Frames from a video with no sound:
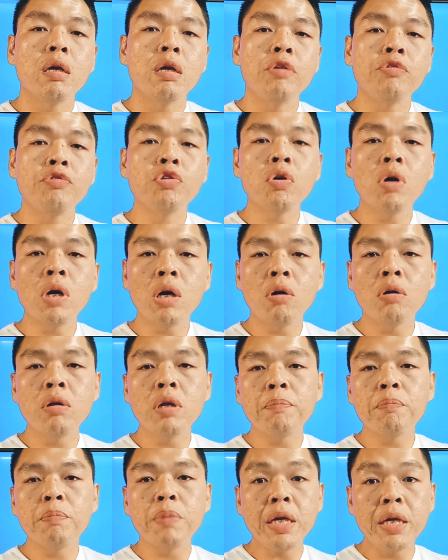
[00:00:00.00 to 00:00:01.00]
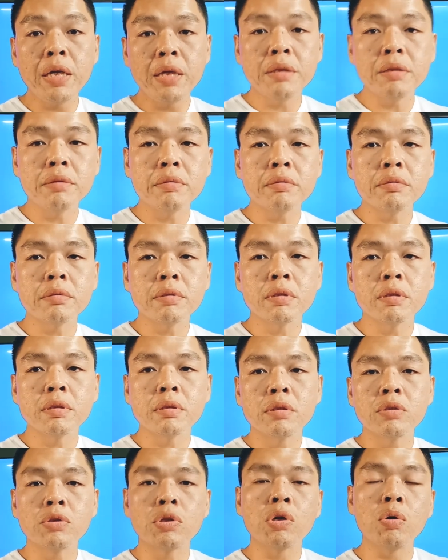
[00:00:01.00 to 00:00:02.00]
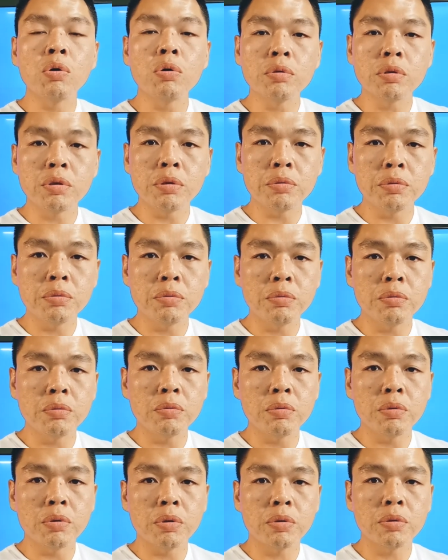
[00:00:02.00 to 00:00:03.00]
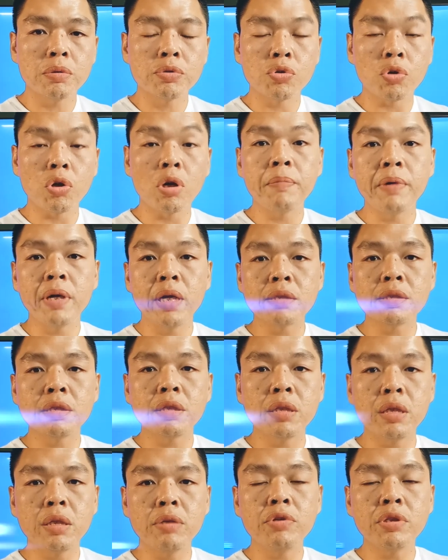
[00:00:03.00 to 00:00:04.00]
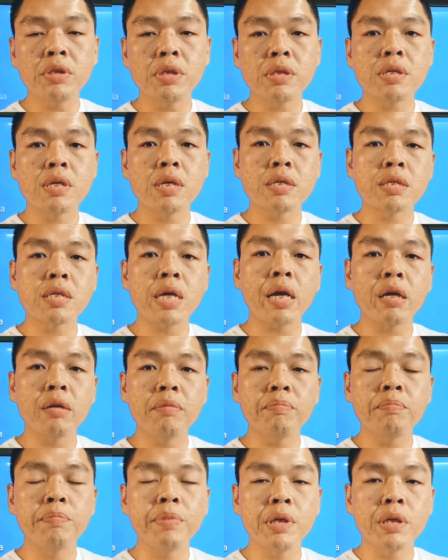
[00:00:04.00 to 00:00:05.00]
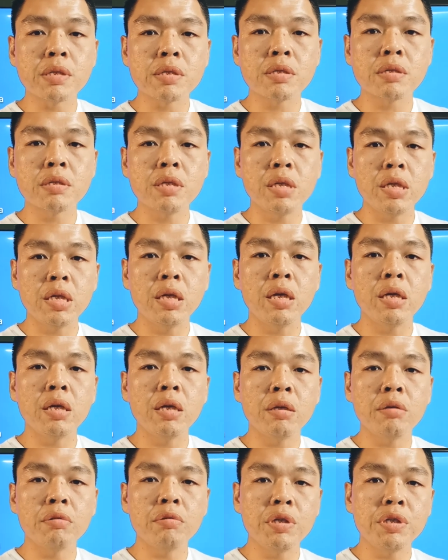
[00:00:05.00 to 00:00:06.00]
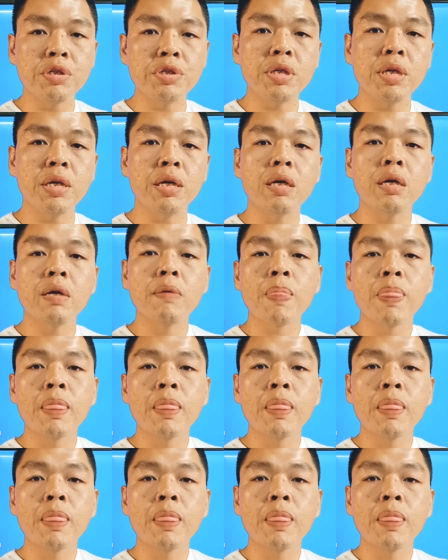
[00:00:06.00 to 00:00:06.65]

if you are on the plane to go to Surabaya city, which is the second biggest city in Indonesia,